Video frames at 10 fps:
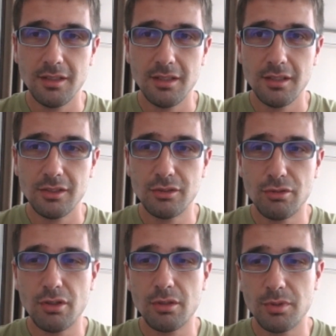
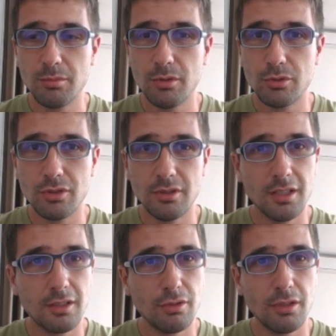strong promotion like
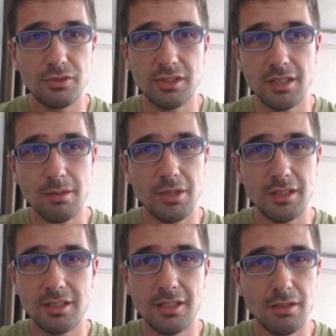UFC, but
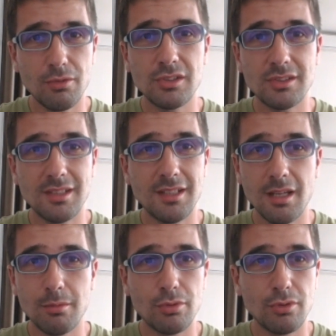he was a name
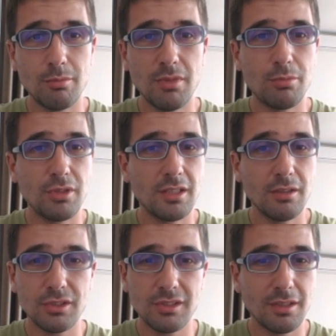to remember. He was
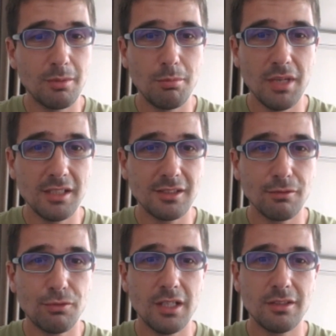an amazing
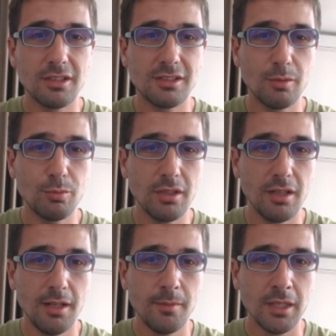fighter. I simply
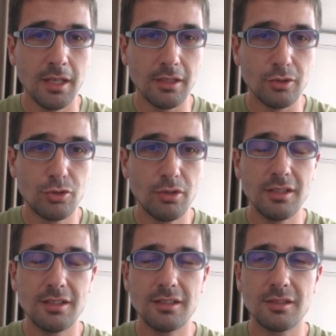enjoyed
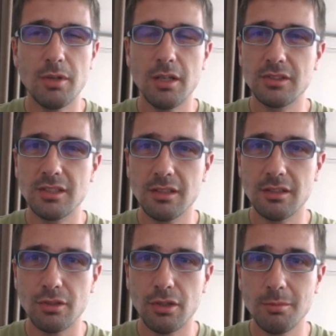his bouts. He
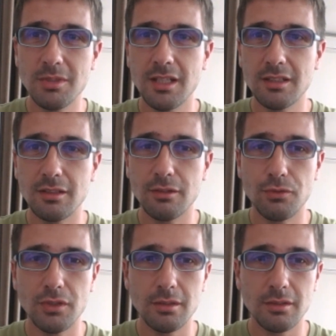dominated the
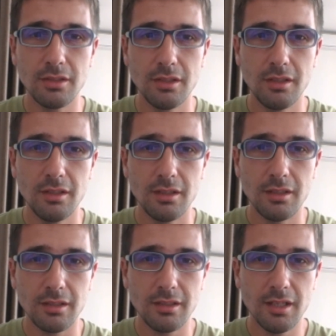field in
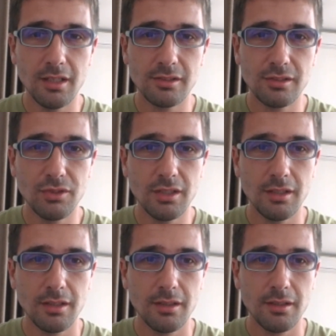KSV.
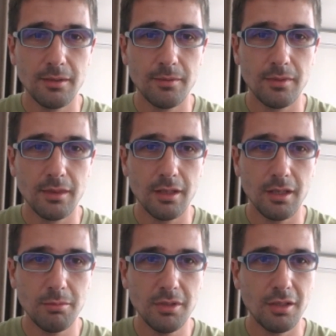I
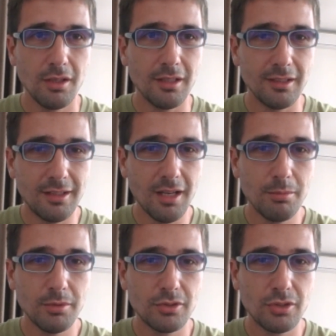mean, a double
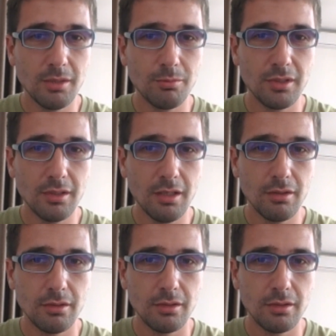champion now.